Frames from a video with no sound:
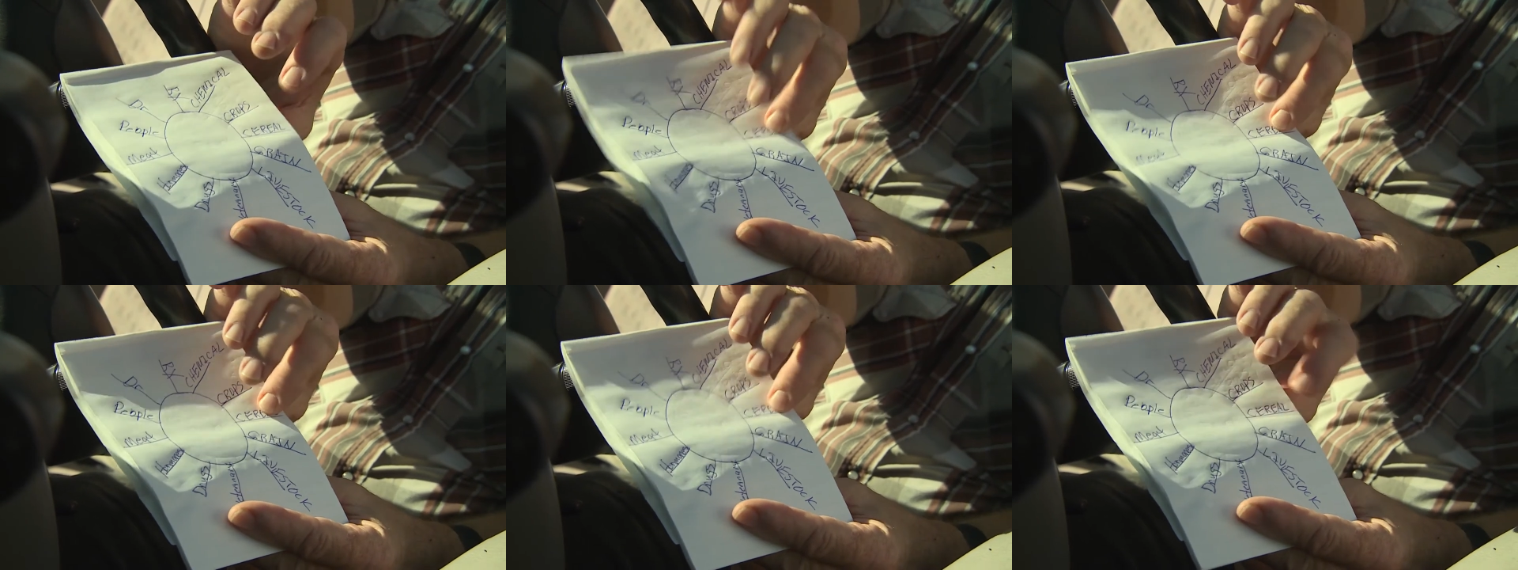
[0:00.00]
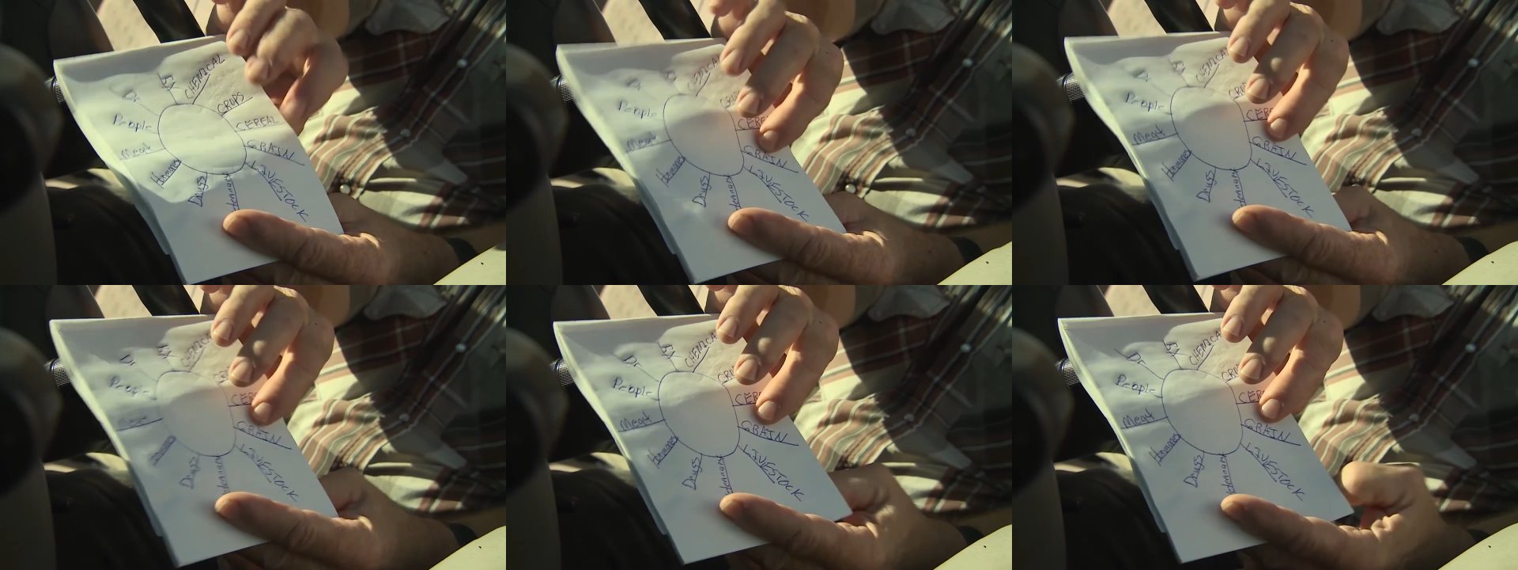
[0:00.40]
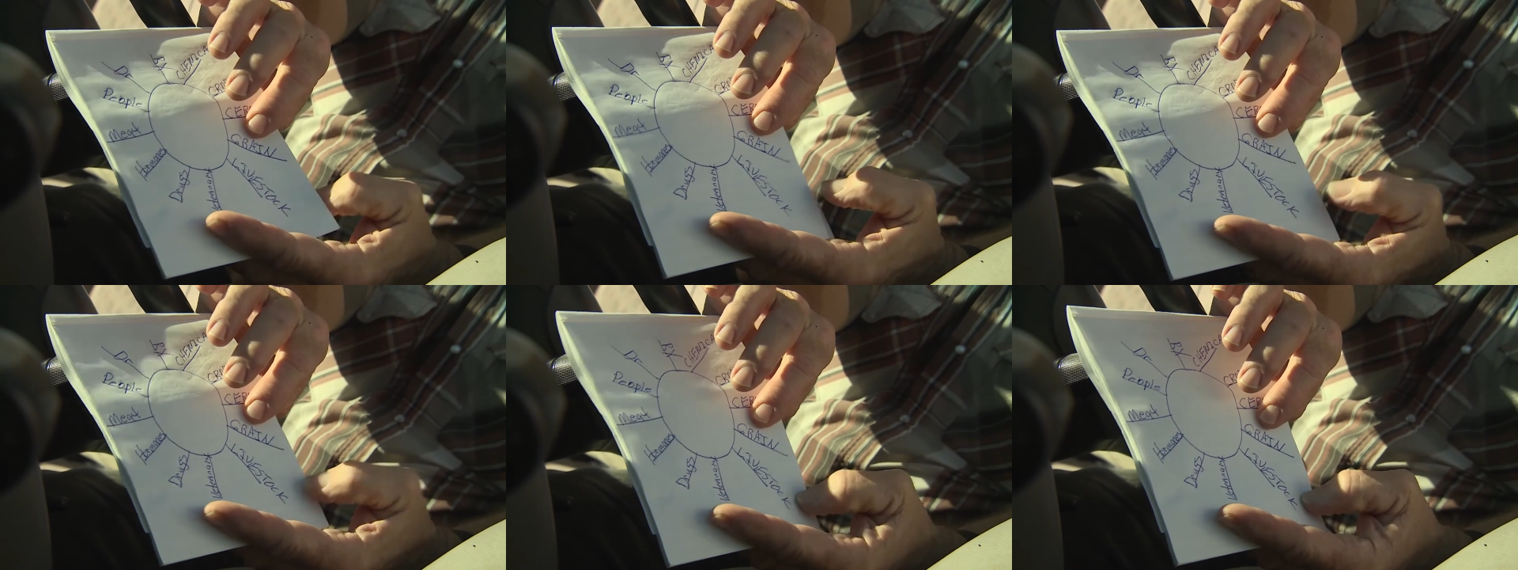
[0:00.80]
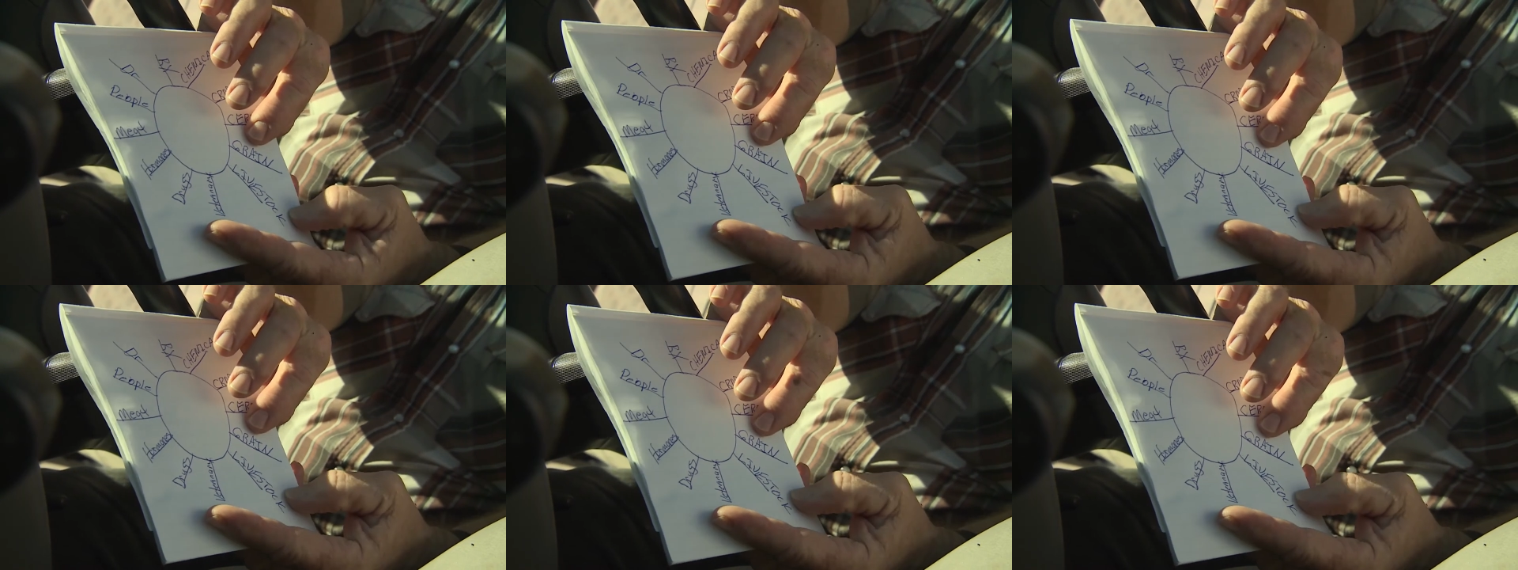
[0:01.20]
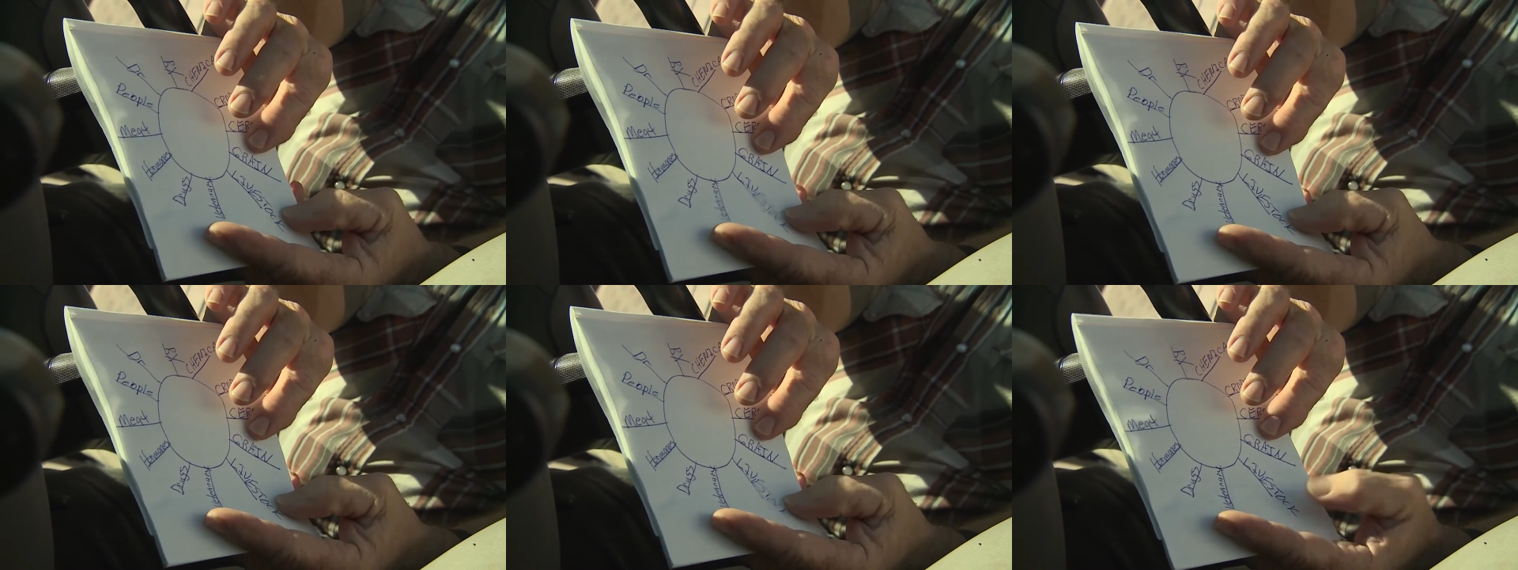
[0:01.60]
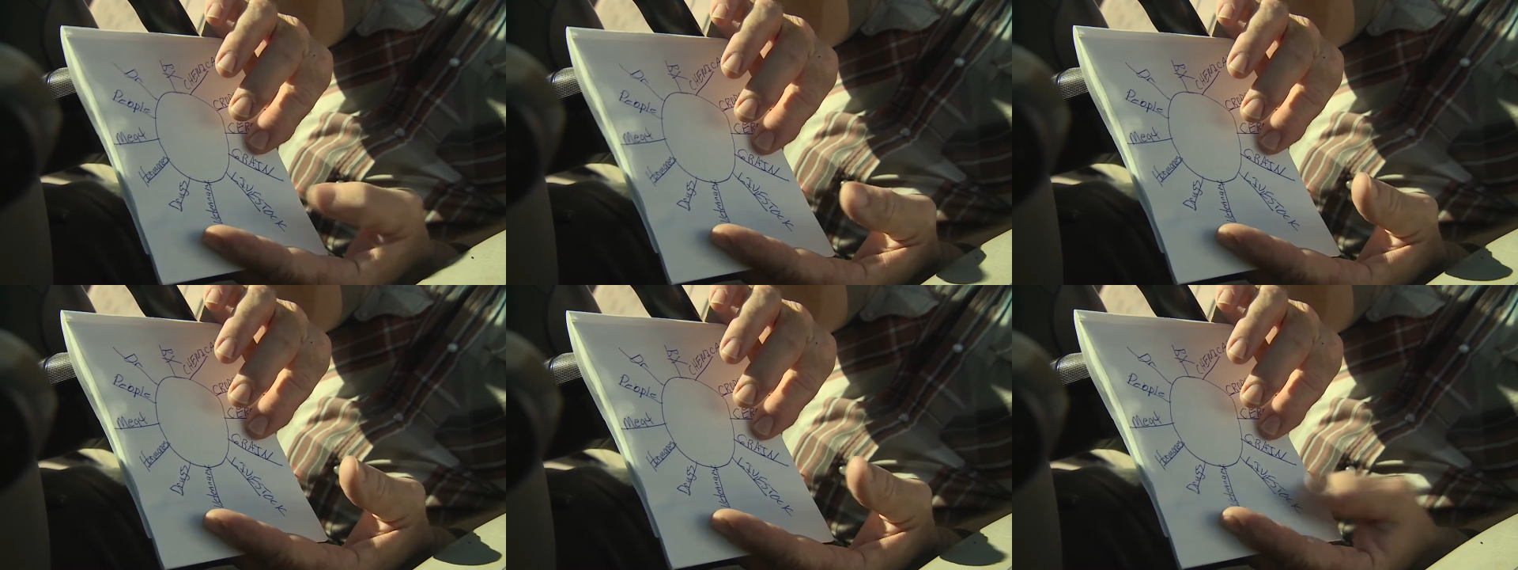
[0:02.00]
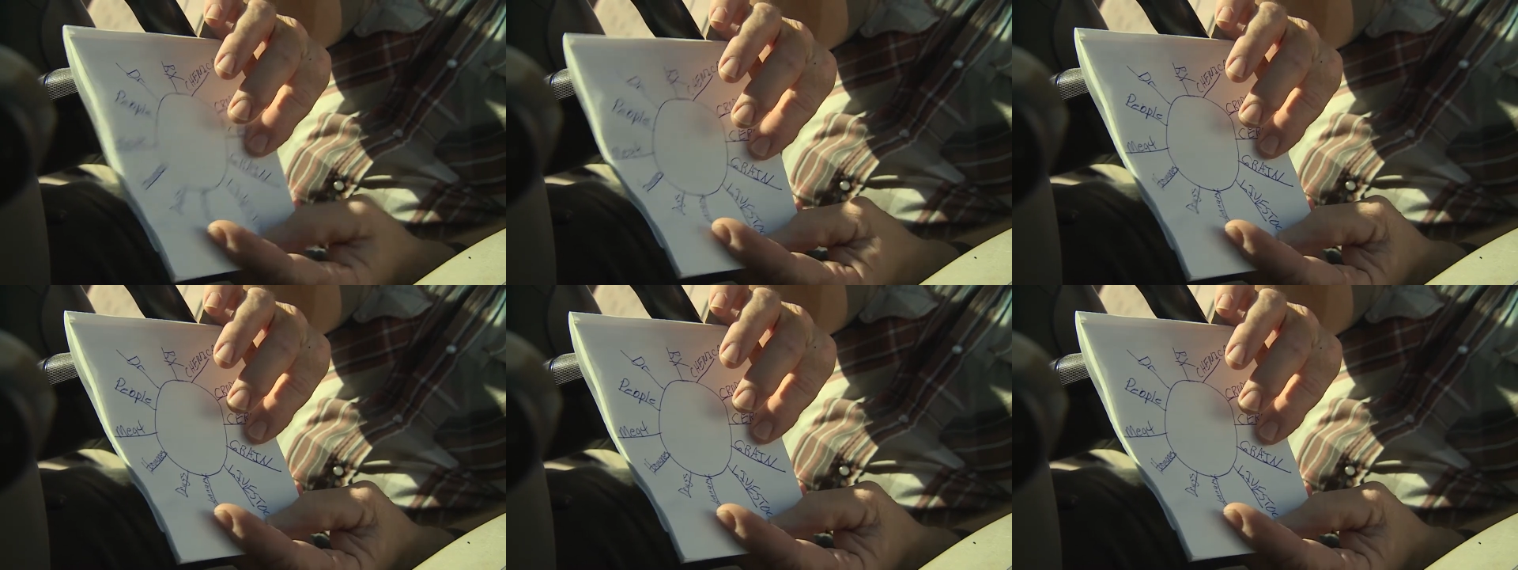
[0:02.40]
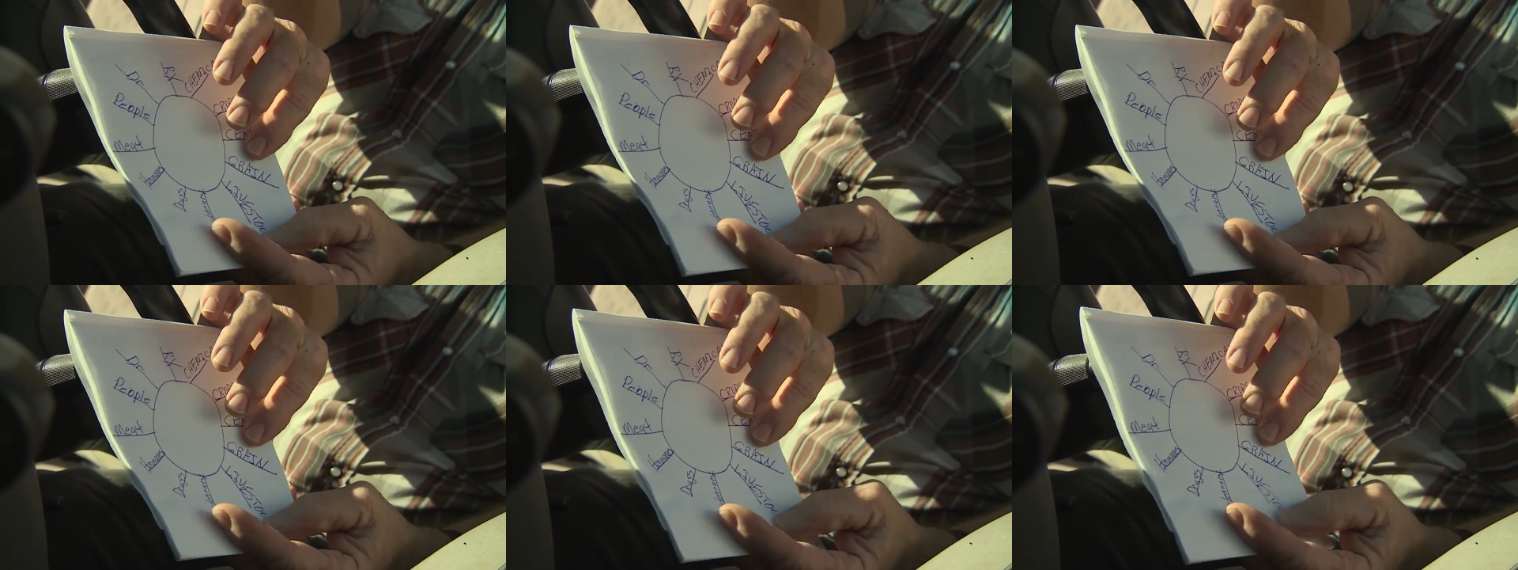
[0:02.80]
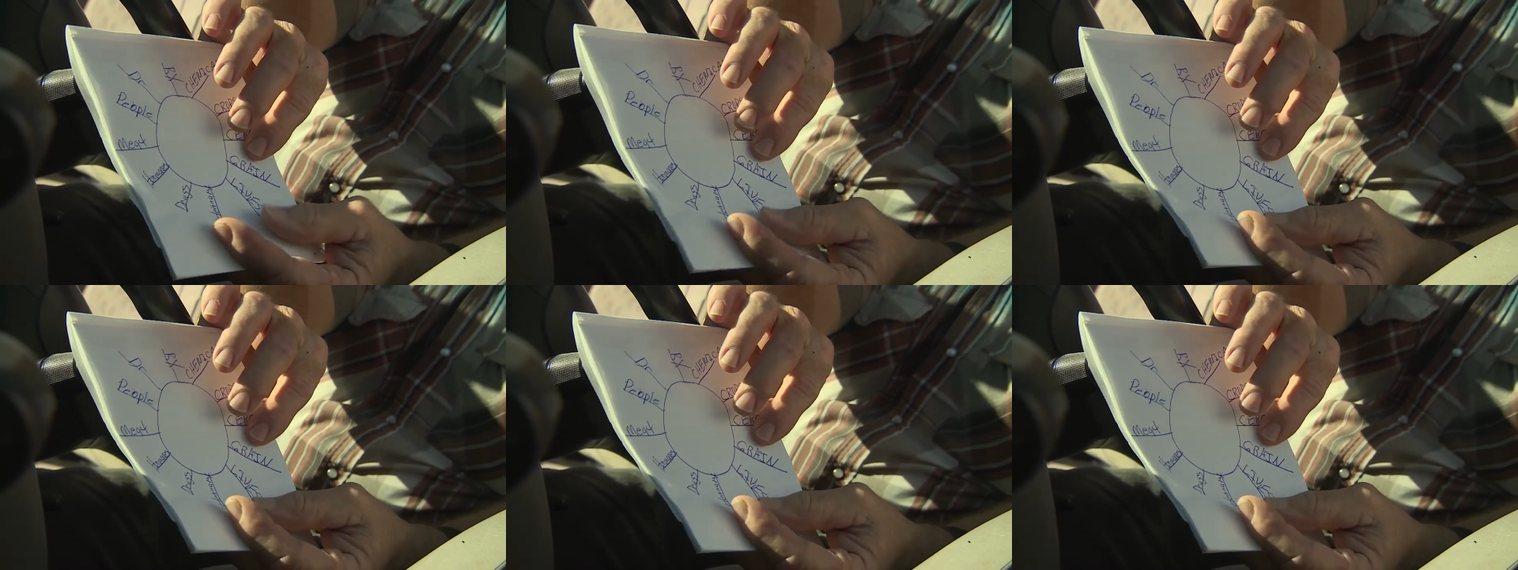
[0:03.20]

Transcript: No face is visible, so there are no lips to read.